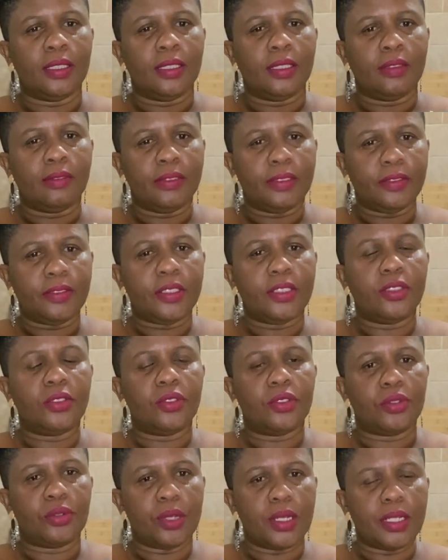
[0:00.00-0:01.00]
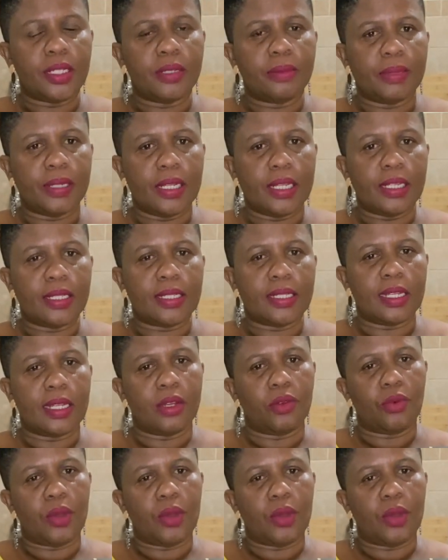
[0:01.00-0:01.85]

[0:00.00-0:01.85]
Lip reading: 15 to 20 minutes and